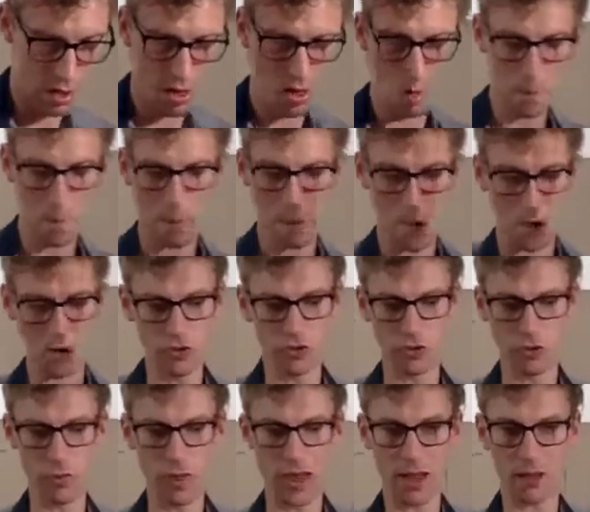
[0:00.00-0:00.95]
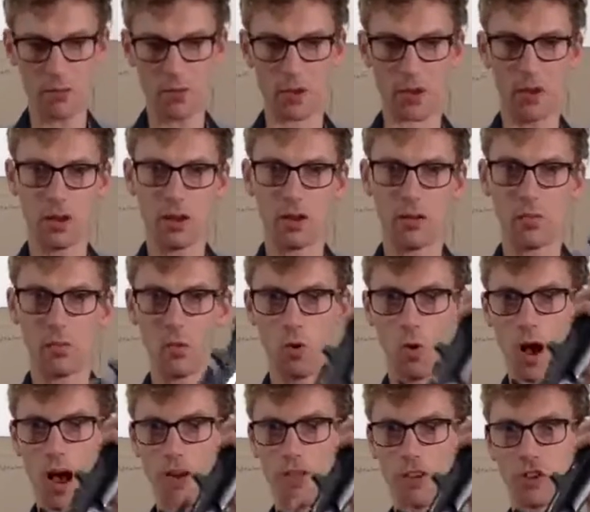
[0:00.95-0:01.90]
Post mount will
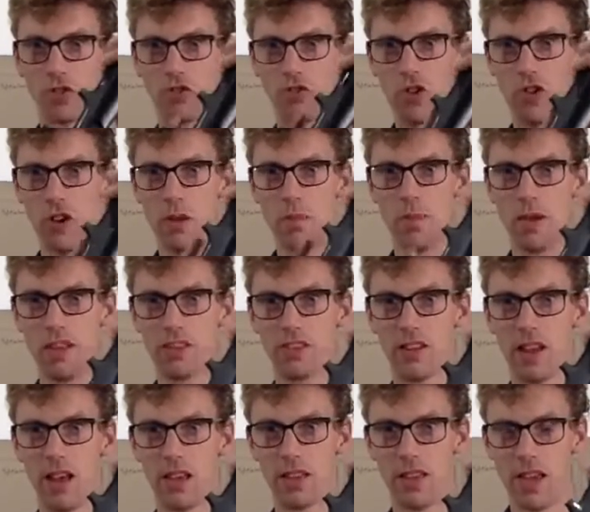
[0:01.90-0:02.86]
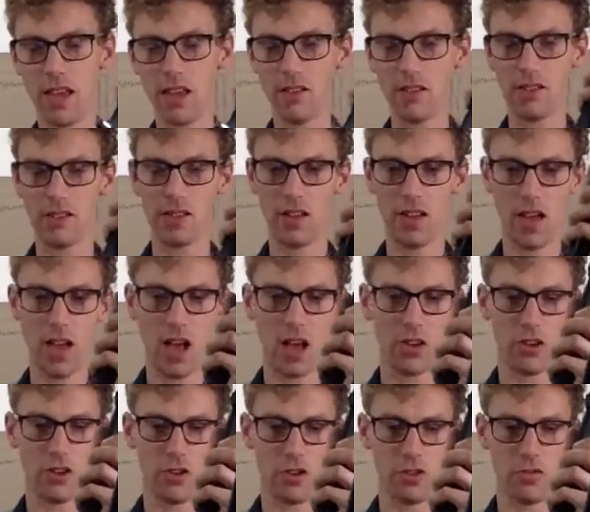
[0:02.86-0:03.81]
have extruded bits like this,
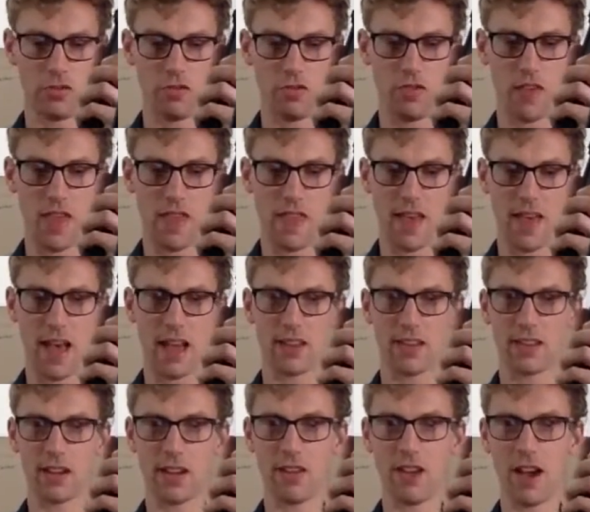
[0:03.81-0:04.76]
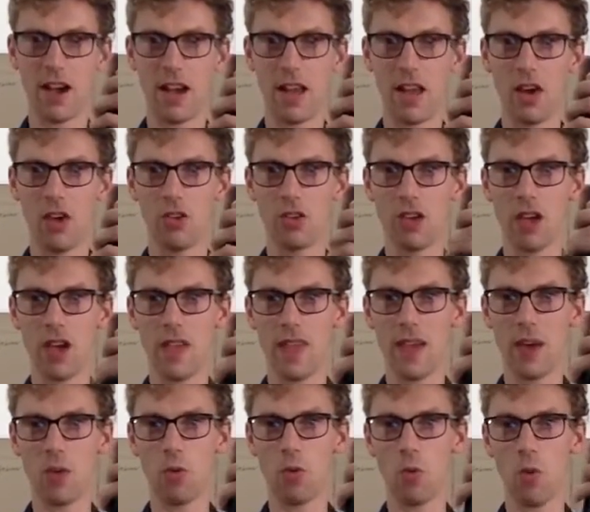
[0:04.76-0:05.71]
and you can fit that directly on, and
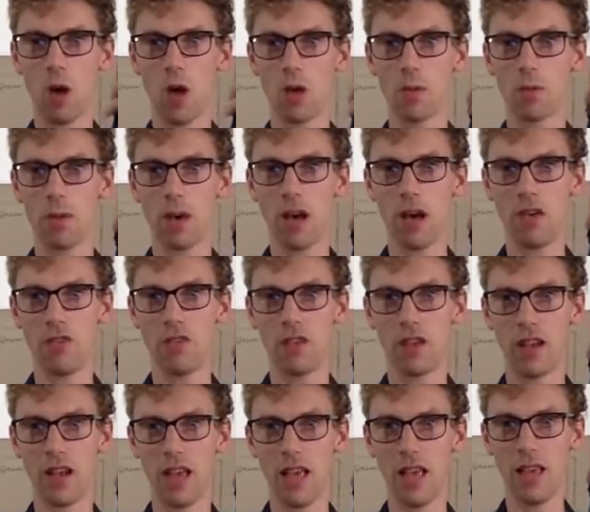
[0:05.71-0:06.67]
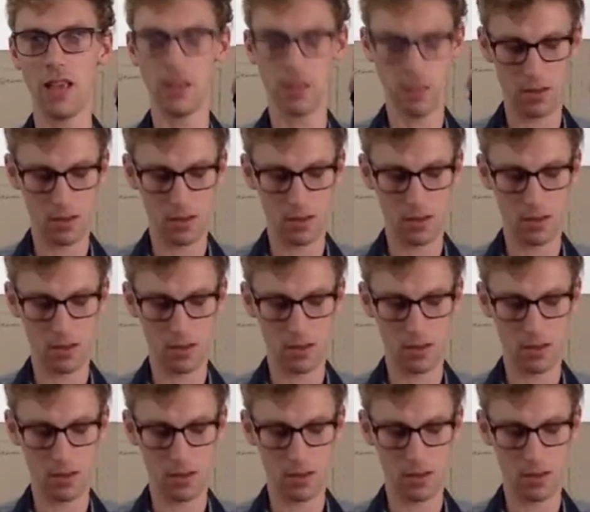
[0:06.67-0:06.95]
that will work perfectly.